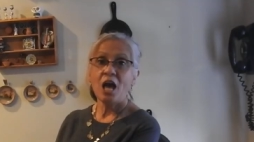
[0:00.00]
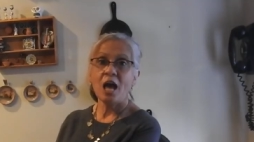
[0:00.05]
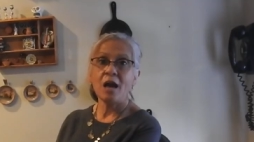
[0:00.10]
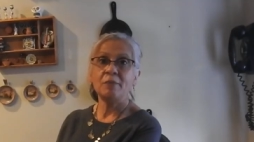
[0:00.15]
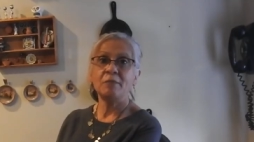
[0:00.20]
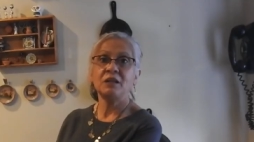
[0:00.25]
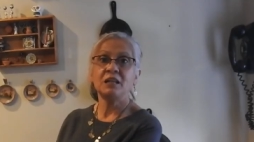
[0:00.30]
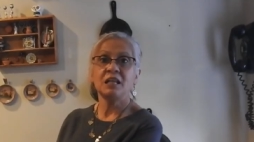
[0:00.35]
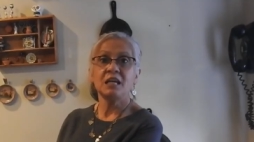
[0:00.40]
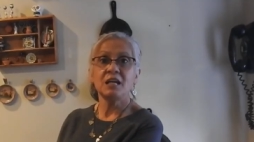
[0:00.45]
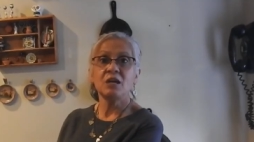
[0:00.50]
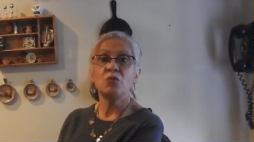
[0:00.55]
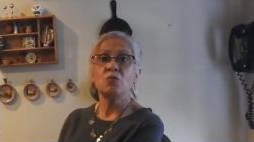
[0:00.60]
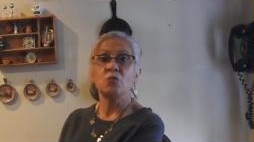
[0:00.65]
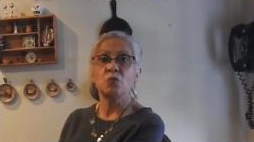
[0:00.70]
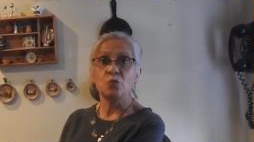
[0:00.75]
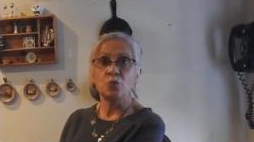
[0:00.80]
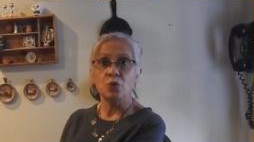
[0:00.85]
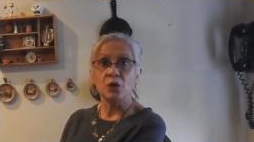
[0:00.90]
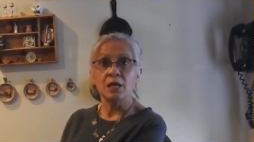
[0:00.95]

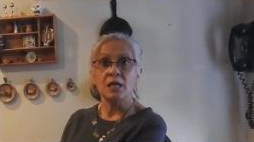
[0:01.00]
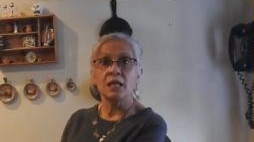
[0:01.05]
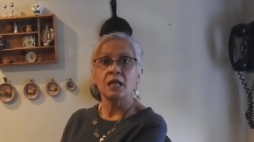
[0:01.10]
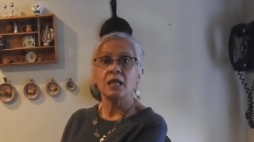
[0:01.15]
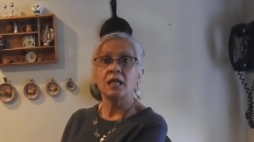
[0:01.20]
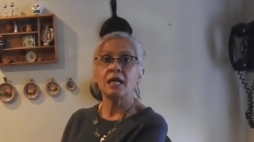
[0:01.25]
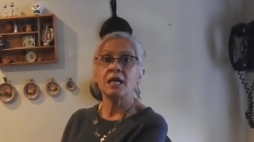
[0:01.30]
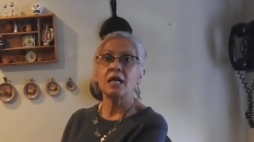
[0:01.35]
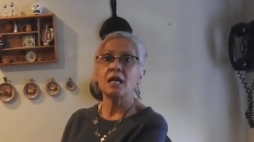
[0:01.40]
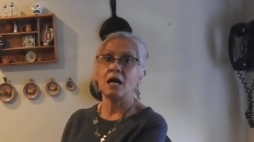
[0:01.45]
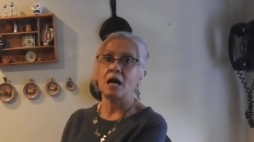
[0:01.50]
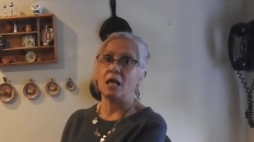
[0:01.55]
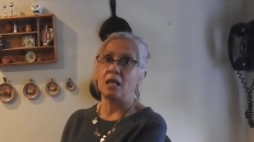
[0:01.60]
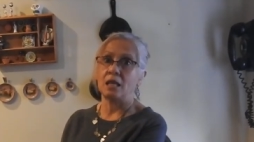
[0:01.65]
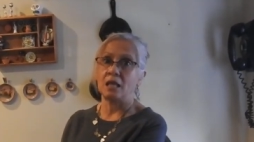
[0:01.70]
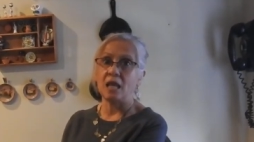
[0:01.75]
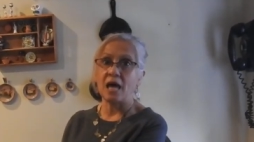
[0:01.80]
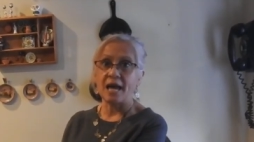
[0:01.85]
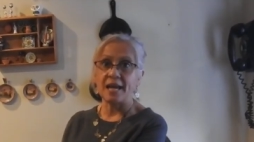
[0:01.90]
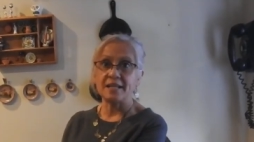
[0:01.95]
Emily really
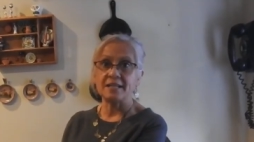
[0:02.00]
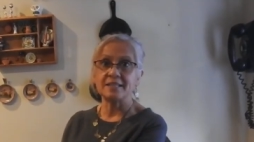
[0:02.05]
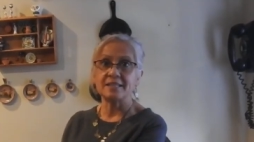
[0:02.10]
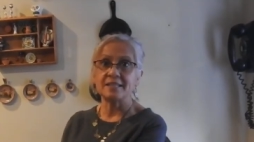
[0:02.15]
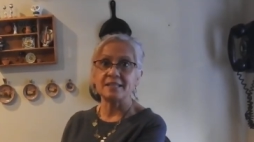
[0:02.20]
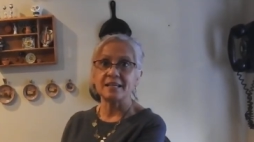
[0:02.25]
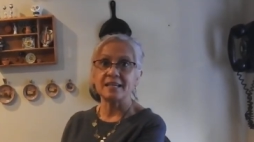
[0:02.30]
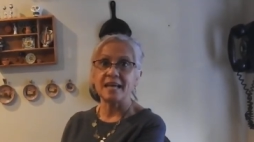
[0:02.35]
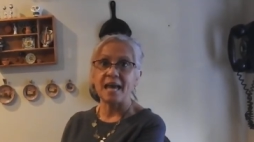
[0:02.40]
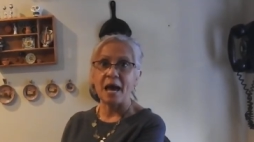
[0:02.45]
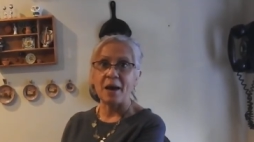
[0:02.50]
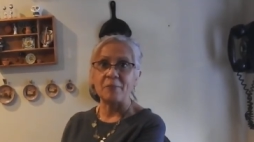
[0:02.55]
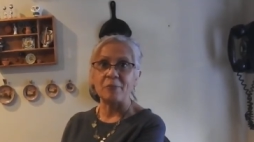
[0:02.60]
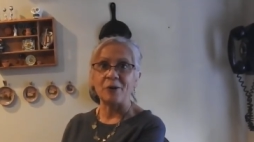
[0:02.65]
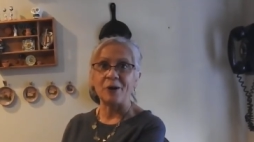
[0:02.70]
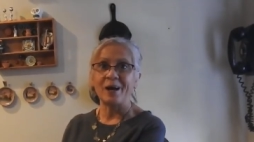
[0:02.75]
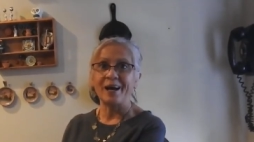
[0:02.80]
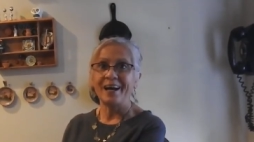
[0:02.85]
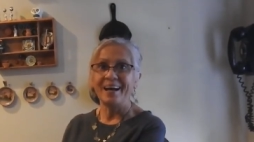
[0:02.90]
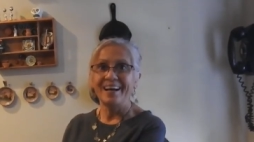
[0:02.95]
likes the
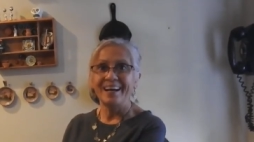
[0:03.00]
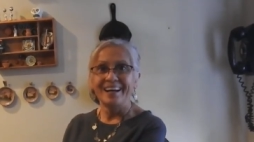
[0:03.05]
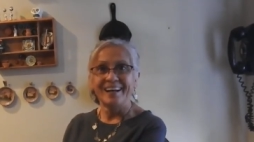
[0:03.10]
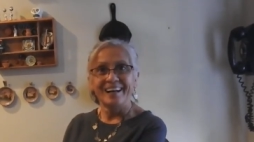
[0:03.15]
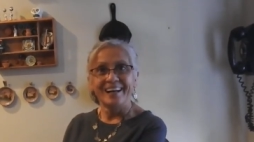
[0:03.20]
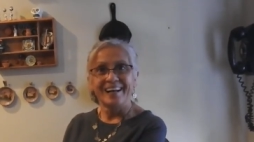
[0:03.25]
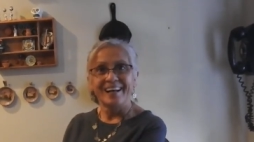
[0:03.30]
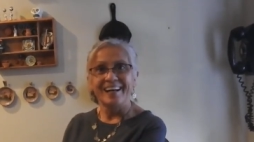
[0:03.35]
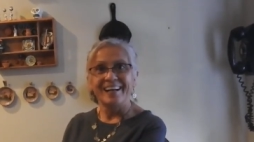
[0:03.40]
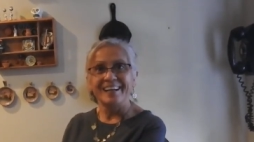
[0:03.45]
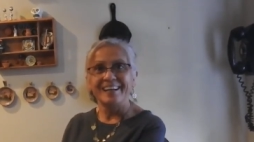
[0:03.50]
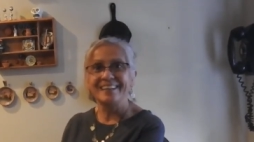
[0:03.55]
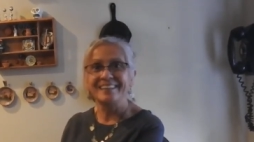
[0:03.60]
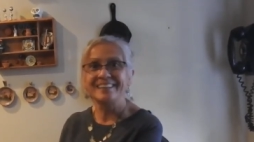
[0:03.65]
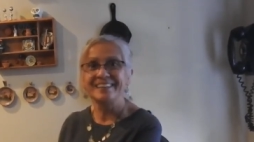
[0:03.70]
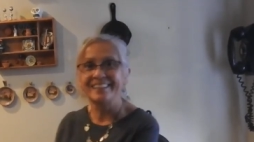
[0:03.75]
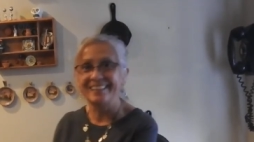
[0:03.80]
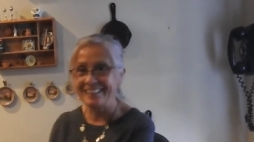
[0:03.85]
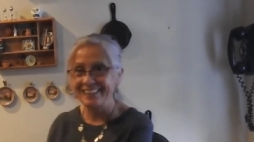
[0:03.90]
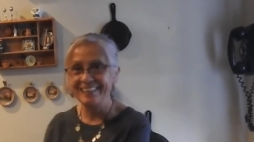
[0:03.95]
camera.
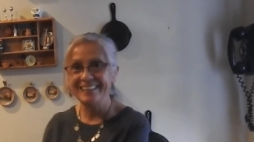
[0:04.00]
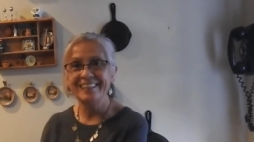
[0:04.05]
Hi.